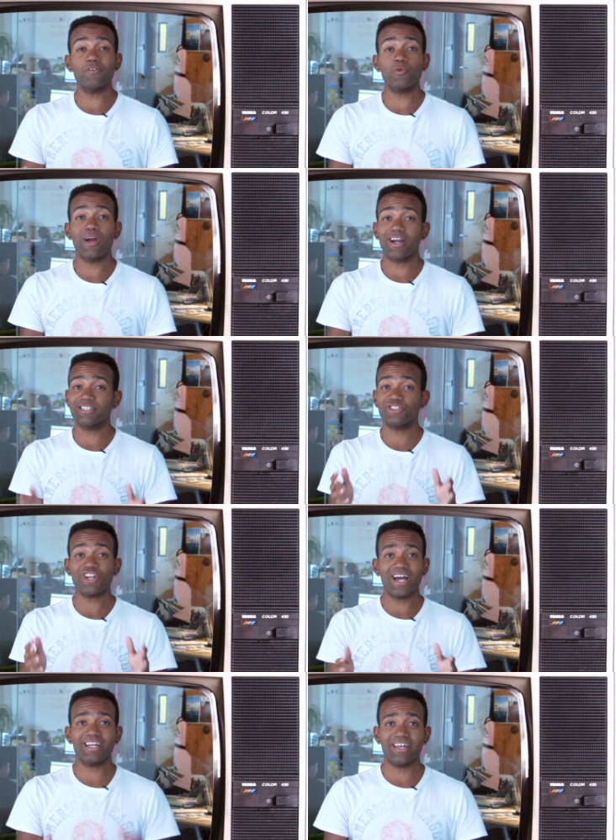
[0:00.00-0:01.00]
everywhere can
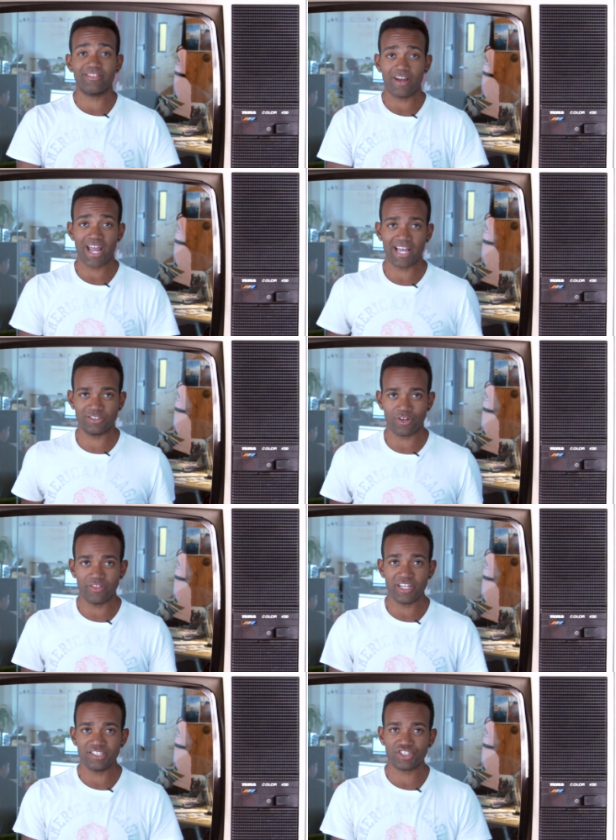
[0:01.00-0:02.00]
try to get their hands
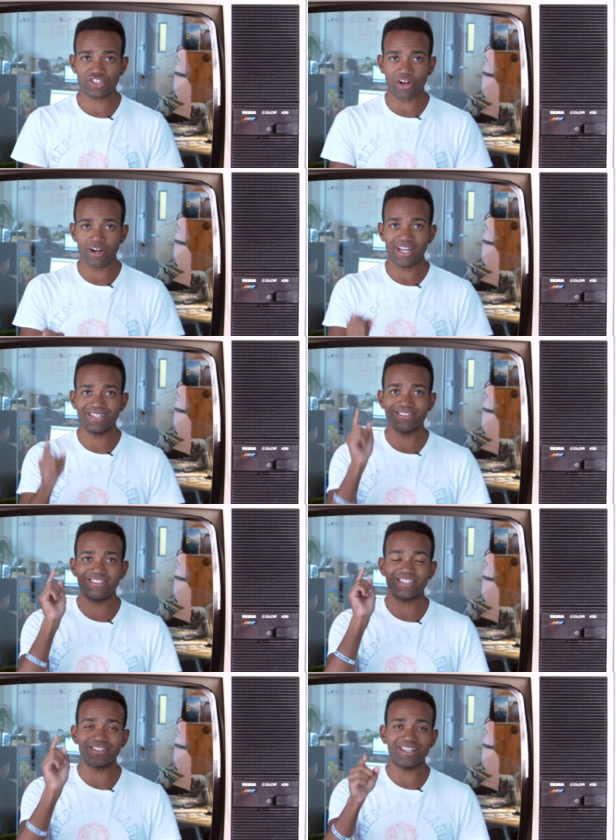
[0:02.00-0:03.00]
on these
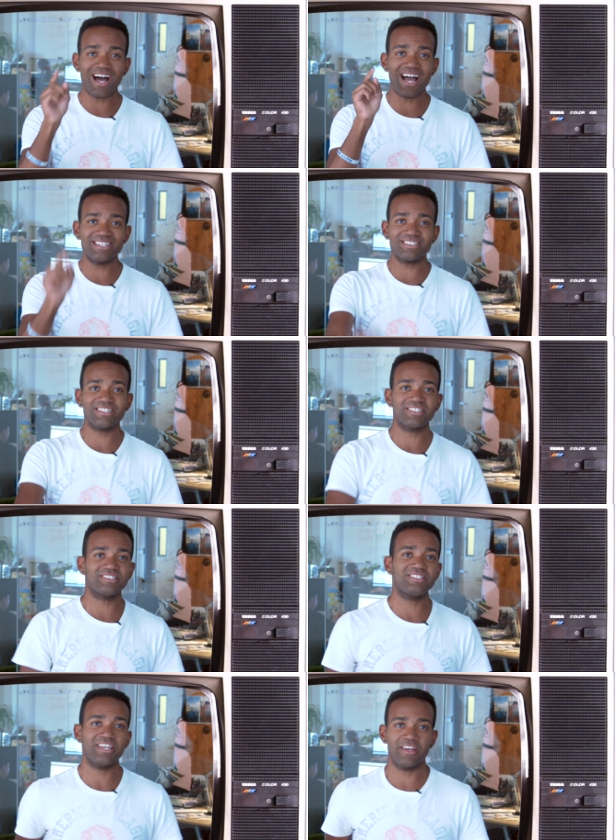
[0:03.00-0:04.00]
starting July
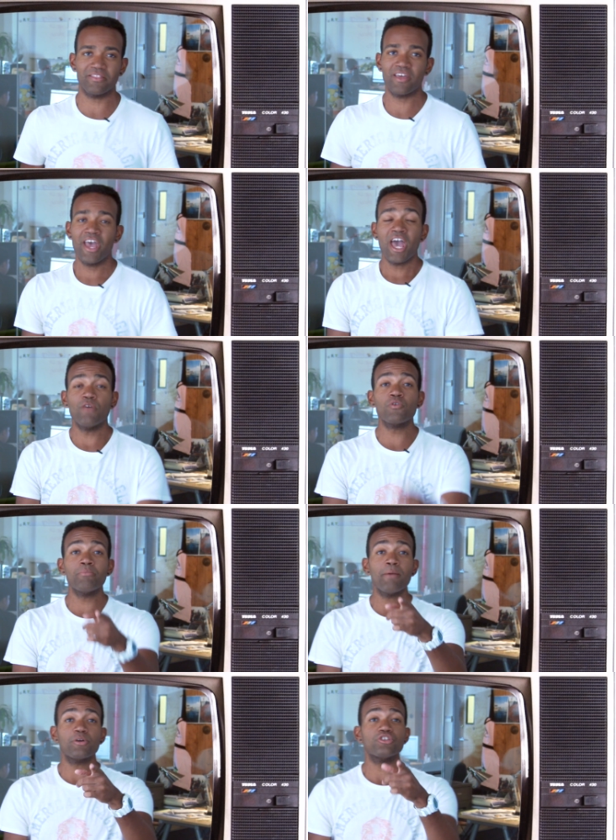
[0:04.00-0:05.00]
16th. And
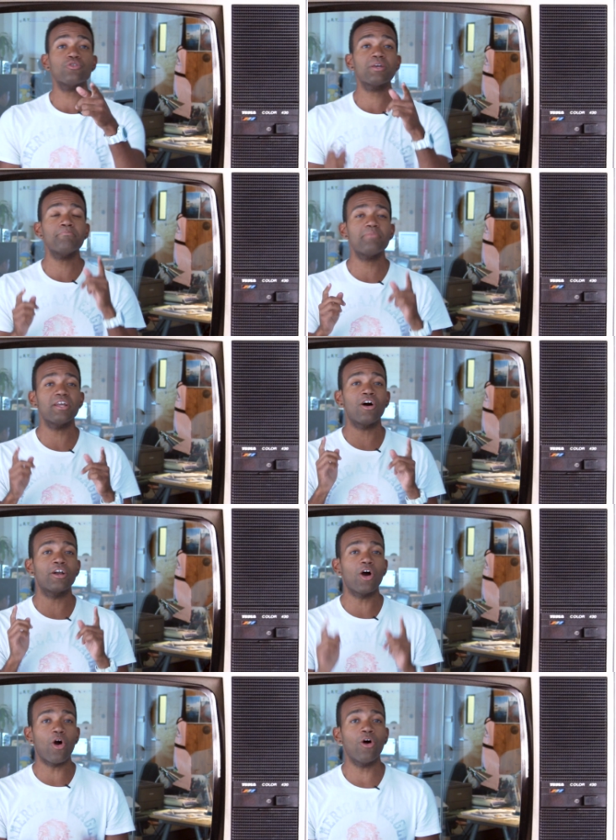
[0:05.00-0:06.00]
remember, you can bid
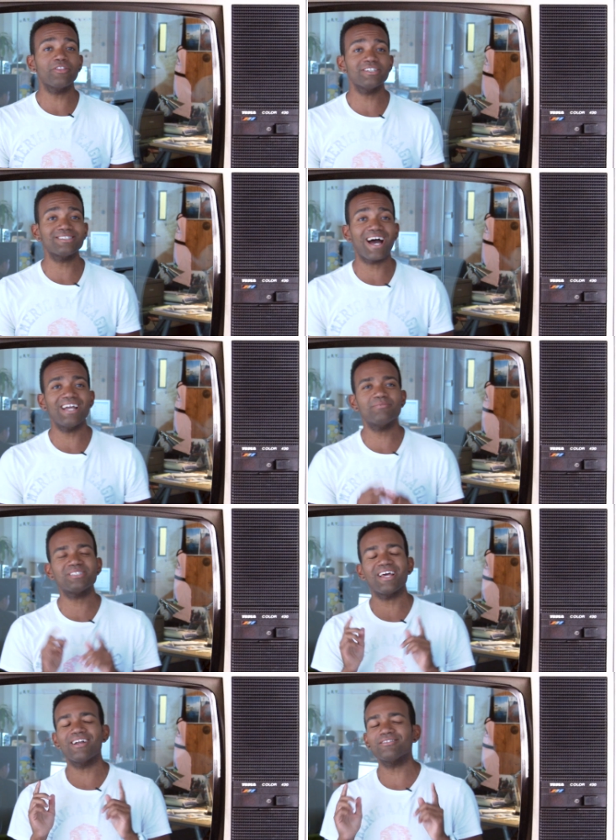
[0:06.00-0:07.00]
on all these
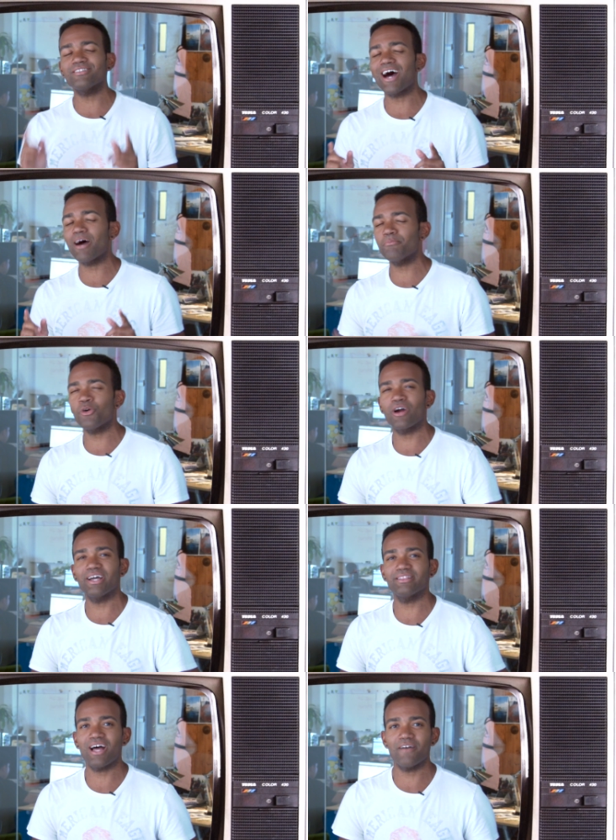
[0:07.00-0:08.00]
items and a lot more
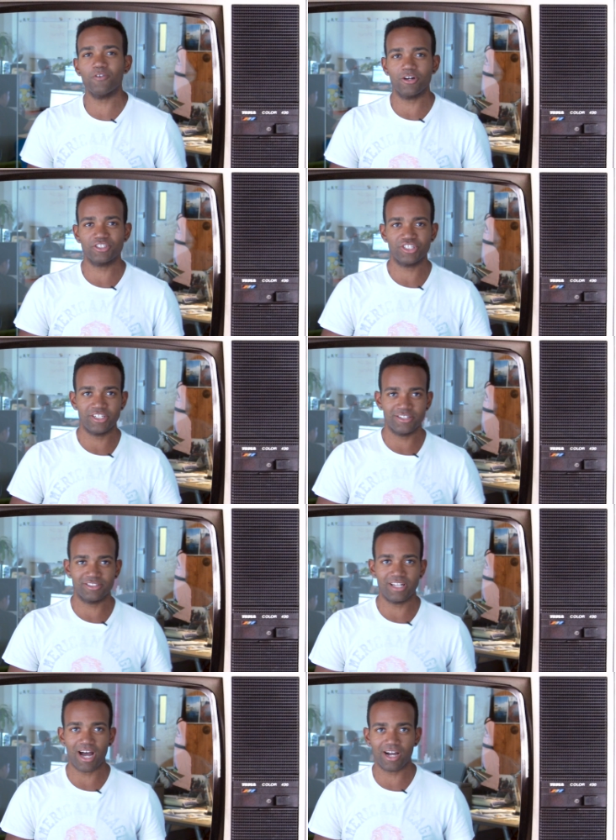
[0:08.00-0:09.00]
at
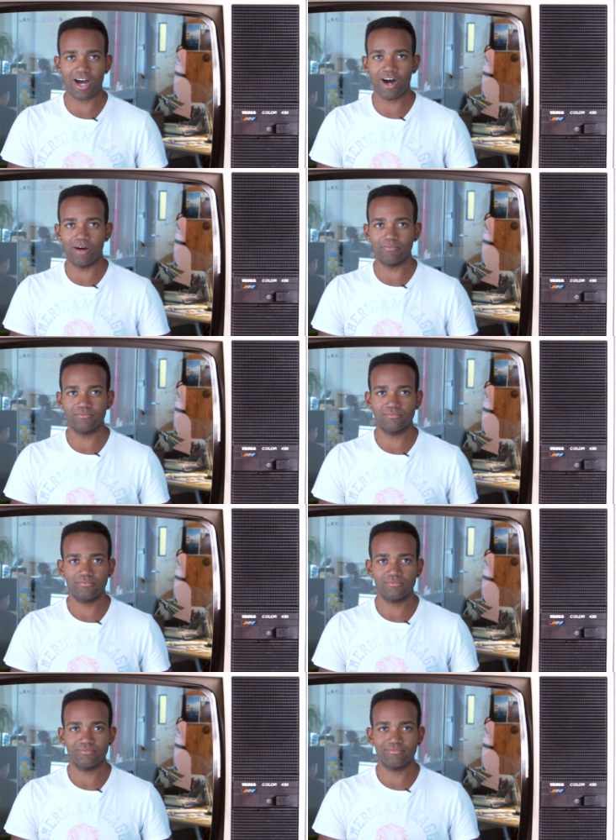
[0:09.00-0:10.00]
liveauctioneers.com.
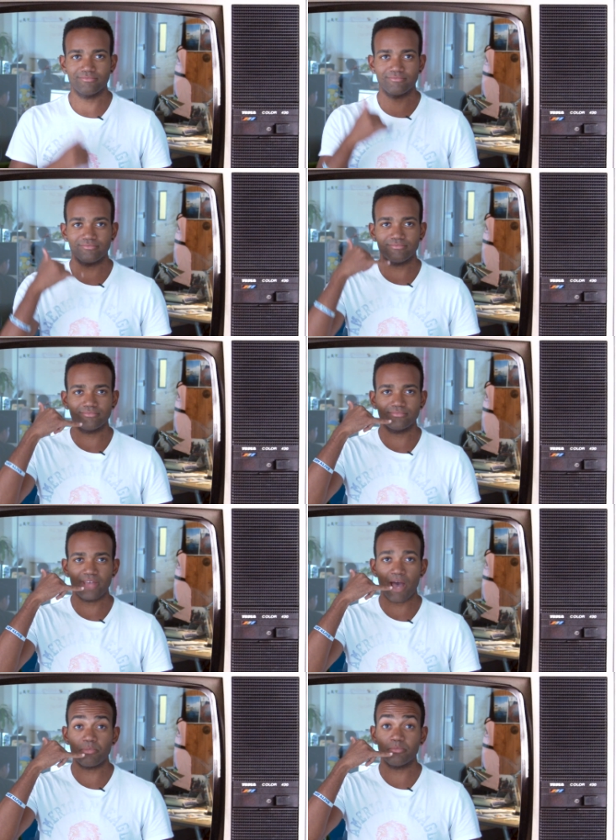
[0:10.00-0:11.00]

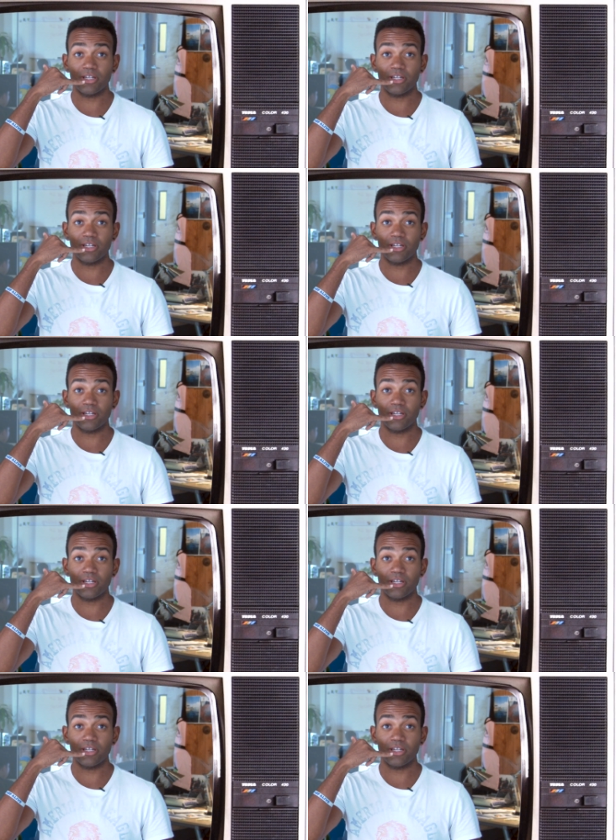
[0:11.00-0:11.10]
Happy